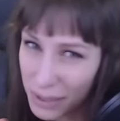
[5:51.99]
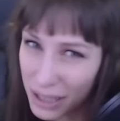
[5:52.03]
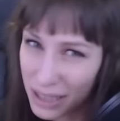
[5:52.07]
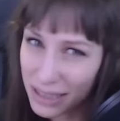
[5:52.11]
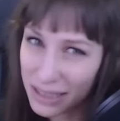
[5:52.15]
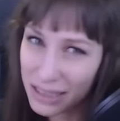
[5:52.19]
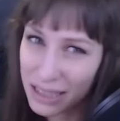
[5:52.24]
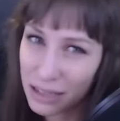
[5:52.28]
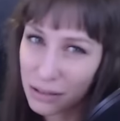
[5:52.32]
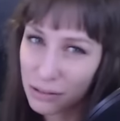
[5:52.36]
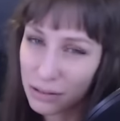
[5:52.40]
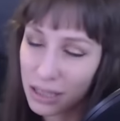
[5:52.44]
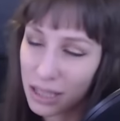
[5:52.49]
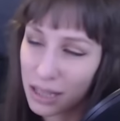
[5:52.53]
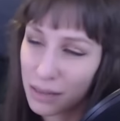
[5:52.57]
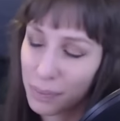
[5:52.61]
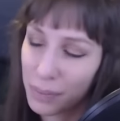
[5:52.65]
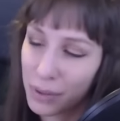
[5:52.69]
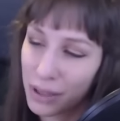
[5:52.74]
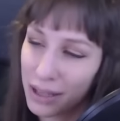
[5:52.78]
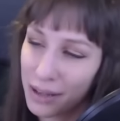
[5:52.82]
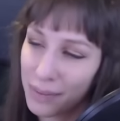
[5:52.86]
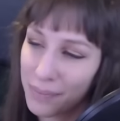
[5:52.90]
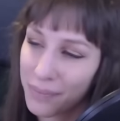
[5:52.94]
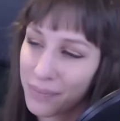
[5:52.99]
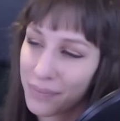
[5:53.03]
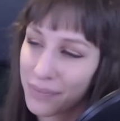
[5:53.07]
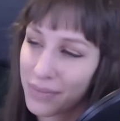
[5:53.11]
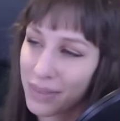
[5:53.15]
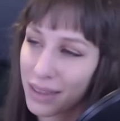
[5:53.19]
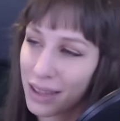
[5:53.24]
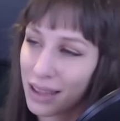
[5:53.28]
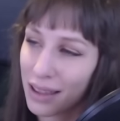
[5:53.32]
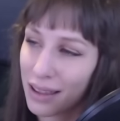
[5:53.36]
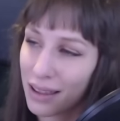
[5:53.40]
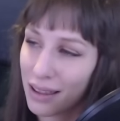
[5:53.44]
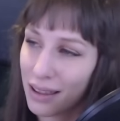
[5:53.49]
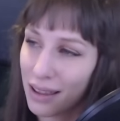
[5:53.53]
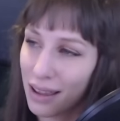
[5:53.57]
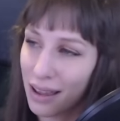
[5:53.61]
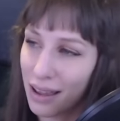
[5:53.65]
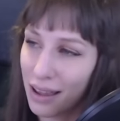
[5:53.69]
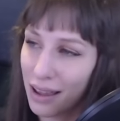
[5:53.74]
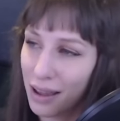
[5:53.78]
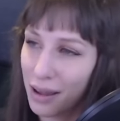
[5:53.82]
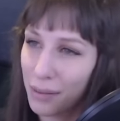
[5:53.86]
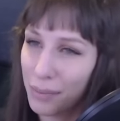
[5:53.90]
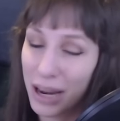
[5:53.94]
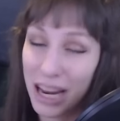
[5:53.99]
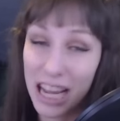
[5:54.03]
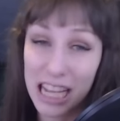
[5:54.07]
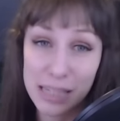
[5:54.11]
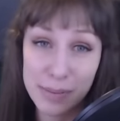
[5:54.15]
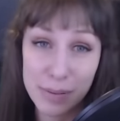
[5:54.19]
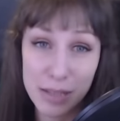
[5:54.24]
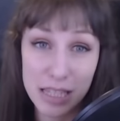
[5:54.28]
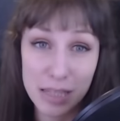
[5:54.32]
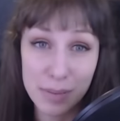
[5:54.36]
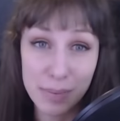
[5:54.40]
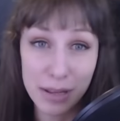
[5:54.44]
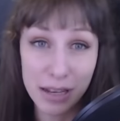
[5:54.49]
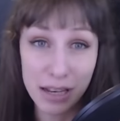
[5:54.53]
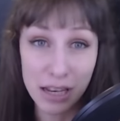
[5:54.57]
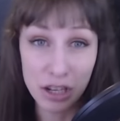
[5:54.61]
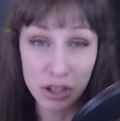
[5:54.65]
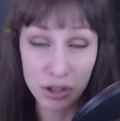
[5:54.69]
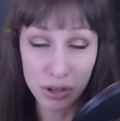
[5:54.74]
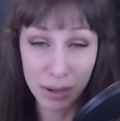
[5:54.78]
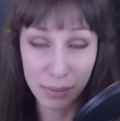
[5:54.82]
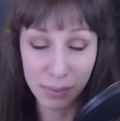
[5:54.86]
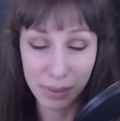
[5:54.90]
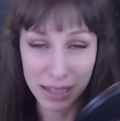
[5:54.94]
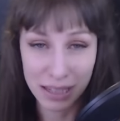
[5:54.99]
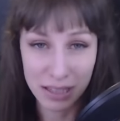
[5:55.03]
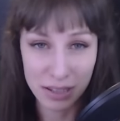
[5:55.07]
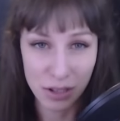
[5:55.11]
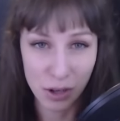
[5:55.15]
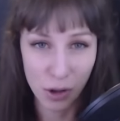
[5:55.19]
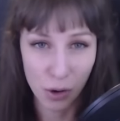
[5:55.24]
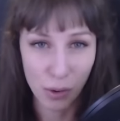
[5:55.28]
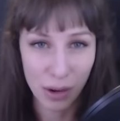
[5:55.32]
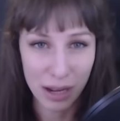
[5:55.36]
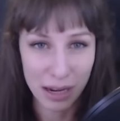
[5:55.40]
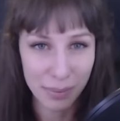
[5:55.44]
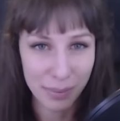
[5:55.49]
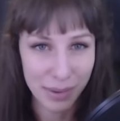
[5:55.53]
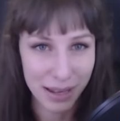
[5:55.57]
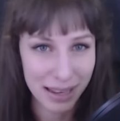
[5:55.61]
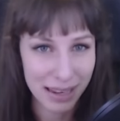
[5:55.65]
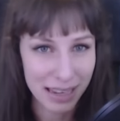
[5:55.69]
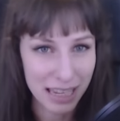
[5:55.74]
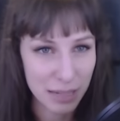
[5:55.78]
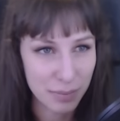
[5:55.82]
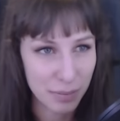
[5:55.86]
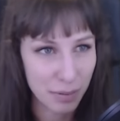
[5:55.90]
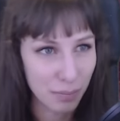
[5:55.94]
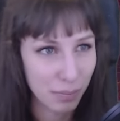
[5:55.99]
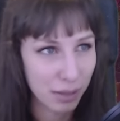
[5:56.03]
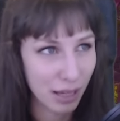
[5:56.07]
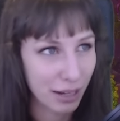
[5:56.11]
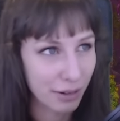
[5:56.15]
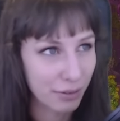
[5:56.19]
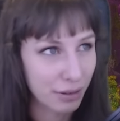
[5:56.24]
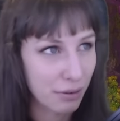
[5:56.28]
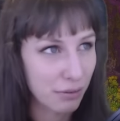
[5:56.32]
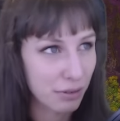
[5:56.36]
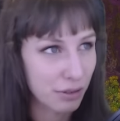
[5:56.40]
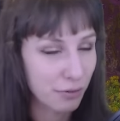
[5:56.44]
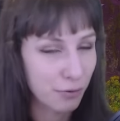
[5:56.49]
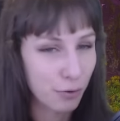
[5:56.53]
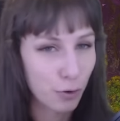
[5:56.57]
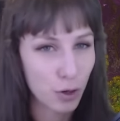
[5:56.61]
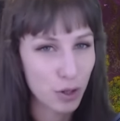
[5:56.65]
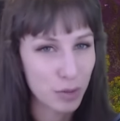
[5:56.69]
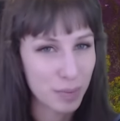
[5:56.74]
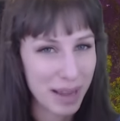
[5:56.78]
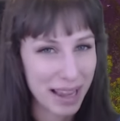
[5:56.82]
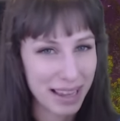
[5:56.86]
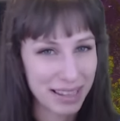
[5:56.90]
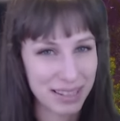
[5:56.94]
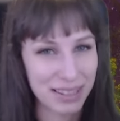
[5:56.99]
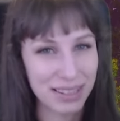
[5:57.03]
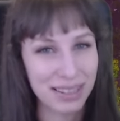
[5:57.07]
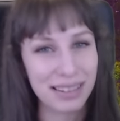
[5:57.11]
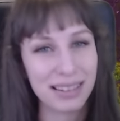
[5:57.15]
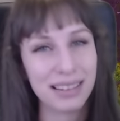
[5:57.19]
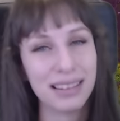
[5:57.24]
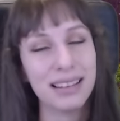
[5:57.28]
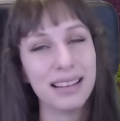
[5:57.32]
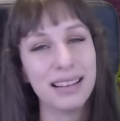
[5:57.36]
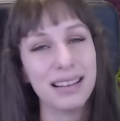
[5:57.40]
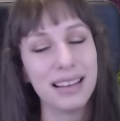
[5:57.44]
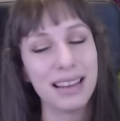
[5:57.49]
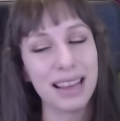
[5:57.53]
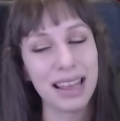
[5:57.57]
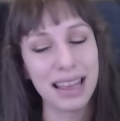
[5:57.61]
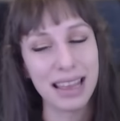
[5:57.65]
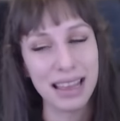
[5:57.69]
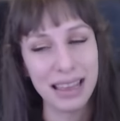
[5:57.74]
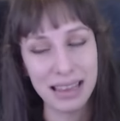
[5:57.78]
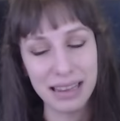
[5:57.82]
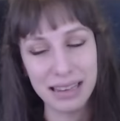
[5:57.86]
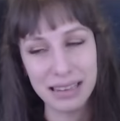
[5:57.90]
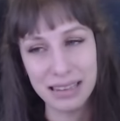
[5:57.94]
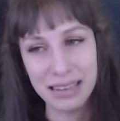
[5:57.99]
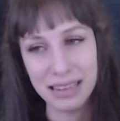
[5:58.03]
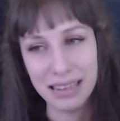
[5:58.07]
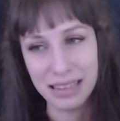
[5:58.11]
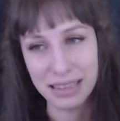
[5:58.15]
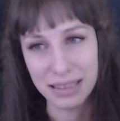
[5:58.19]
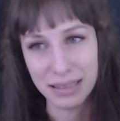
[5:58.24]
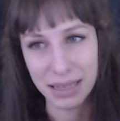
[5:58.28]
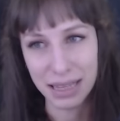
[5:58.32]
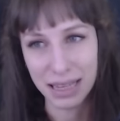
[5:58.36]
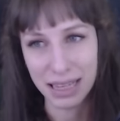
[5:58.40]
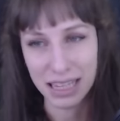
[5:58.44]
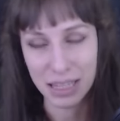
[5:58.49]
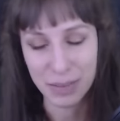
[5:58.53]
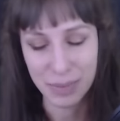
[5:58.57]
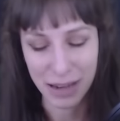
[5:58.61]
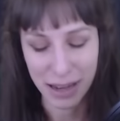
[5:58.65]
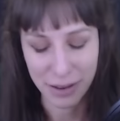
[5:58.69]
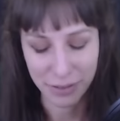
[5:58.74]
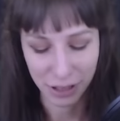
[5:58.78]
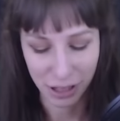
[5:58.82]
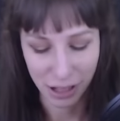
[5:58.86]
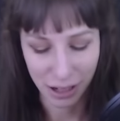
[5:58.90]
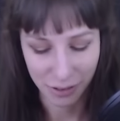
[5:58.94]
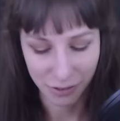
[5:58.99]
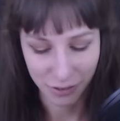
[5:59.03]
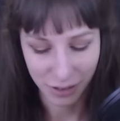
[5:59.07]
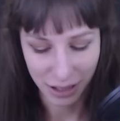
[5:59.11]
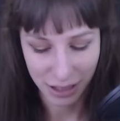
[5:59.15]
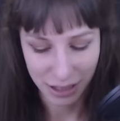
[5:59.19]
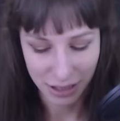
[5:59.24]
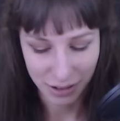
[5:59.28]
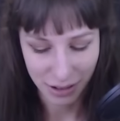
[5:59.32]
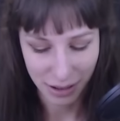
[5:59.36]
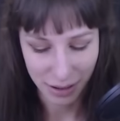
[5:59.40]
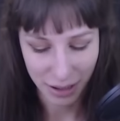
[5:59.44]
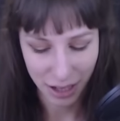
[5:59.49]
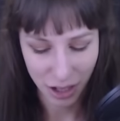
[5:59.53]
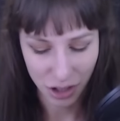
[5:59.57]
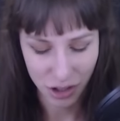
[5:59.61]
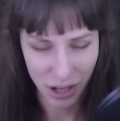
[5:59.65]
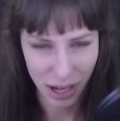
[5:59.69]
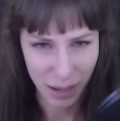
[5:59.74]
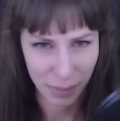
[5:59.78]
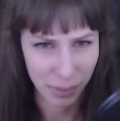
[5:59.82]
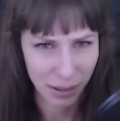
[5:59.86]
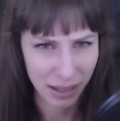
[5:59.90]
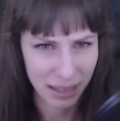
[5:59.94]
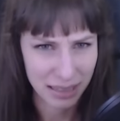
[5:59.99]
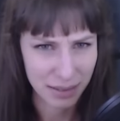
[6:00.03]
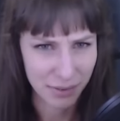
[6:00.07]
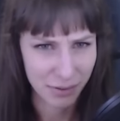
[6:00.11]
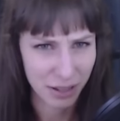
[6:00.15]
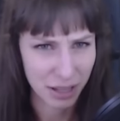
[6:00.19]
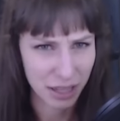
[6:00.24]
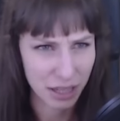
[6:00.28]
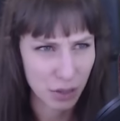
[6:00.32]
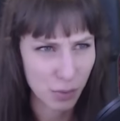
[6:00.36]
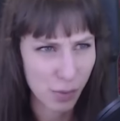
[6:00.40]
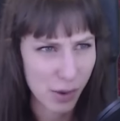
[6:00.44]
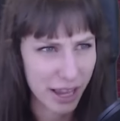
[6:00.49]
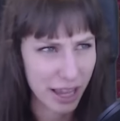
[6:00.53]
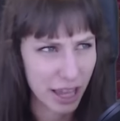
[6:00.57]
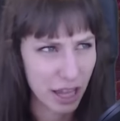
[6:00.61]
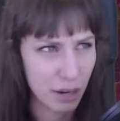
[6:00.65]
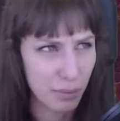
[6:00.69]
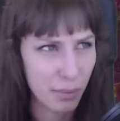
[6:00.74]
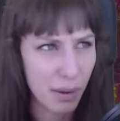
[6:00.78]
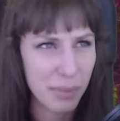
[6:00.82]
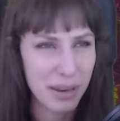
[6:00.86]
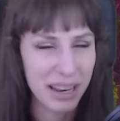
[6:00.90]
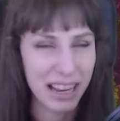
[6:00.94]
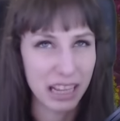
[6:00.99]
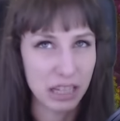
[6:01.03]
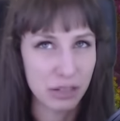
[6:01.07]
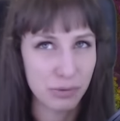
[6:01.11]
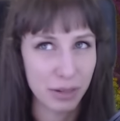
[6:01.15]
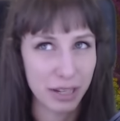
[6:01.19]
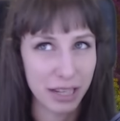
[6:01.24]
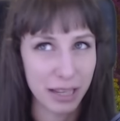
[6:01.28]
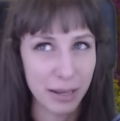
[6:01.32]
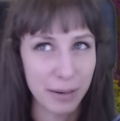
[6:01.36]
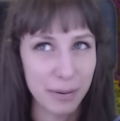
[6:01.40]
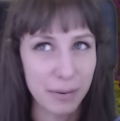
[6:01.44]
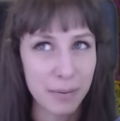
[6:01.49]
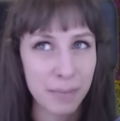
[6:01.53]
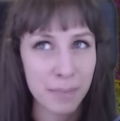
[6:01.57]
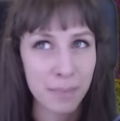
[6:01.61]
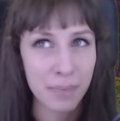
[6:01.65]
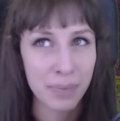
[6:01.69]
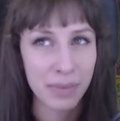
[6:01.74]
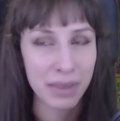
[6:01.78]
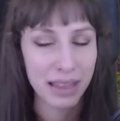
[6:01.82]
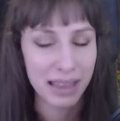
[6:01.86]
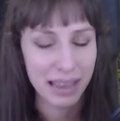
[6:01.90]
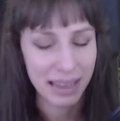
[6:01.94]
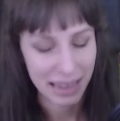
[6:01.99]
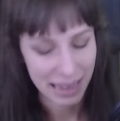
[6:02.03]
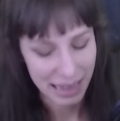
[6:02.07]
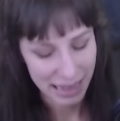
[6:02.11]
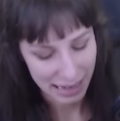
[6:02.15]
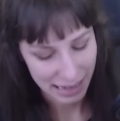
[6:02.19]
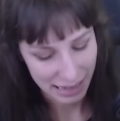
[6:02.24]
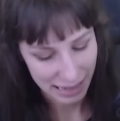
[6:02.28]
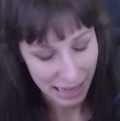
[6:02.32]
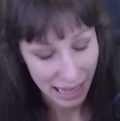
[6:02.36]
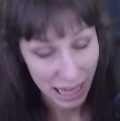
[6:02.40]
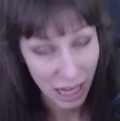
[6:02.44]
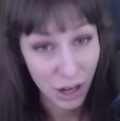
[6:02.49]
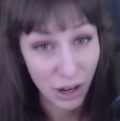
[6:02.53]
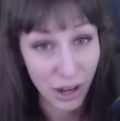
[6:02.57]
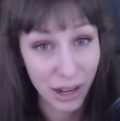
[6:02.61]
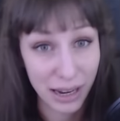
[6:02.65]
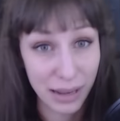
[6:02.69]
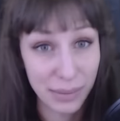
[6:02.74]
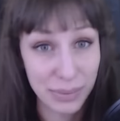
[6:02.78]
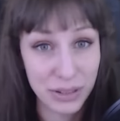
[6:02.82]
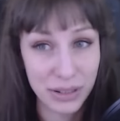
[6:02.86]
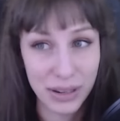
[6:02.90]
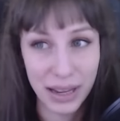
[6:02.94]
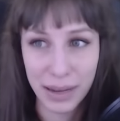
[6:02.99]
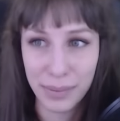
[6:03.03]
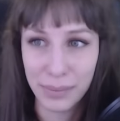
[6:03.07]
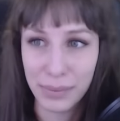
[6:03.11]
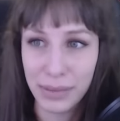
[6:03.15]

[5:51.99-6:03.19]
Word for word: going to stick with, but uh, my husband's been enjoying Blade and Soul quite a bit. He's been playing around with the Force Master, and he's uh, he's been having a lot of fun, so I'm going to try and play some of it this weekend, or maybe next weekend, and get caught up so I can